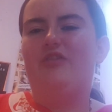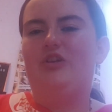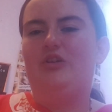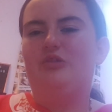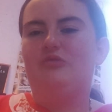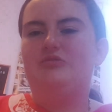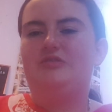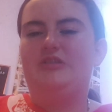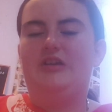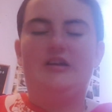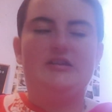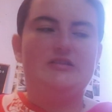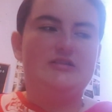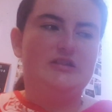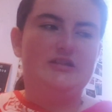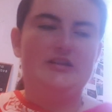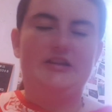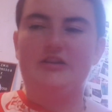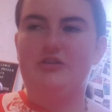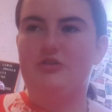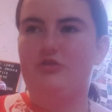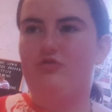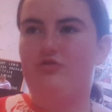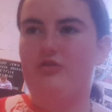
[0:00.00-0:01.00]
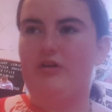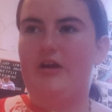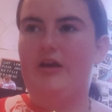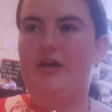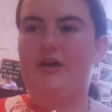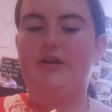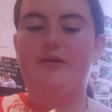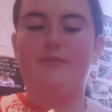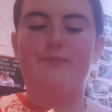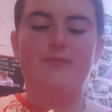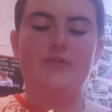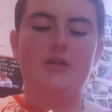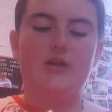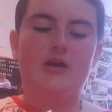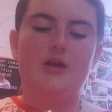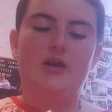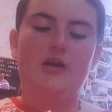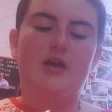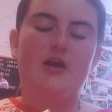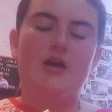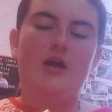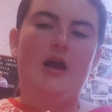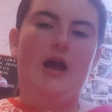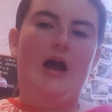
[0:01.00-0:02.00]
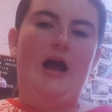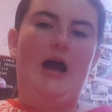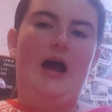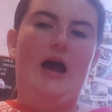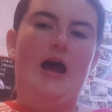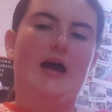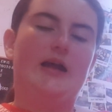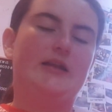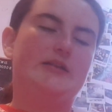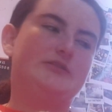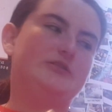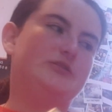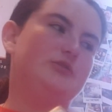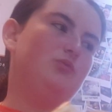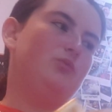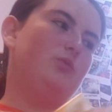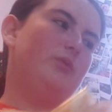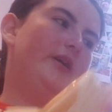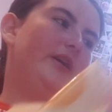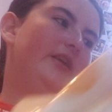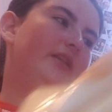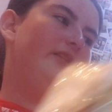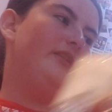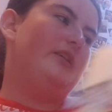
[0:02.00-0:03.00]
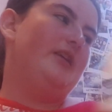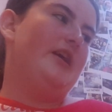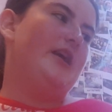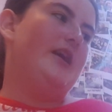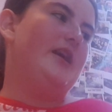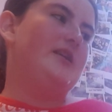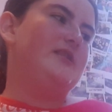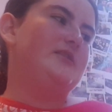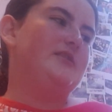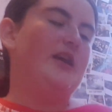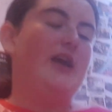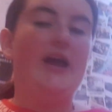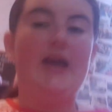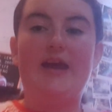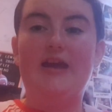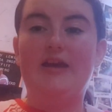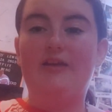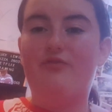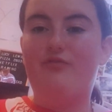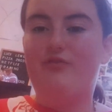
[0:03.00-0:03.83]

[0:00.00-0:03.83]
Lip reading: used it as a litter tray. And with his hay